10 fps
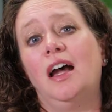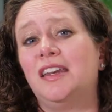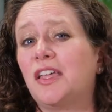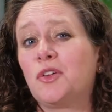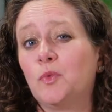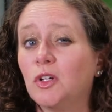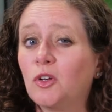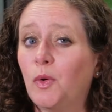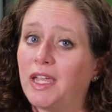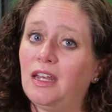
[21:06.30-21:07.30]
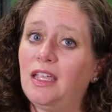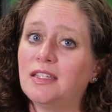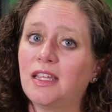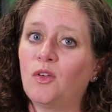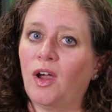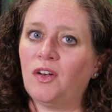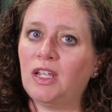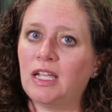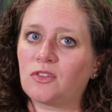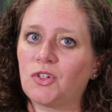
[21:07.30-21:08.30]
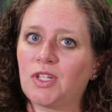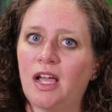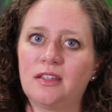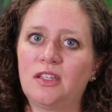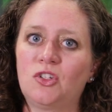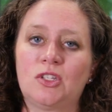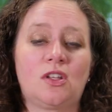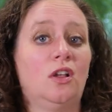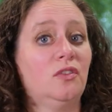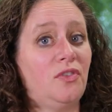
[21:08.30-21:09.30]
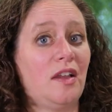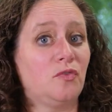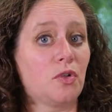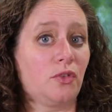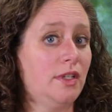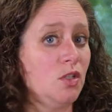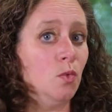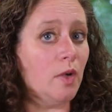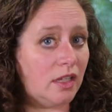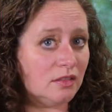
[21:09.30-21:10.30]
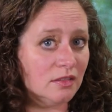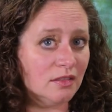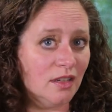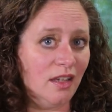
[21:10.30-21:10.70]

Another real quick and easy grounding exercise is just called 5, 4, 3, 2, 1.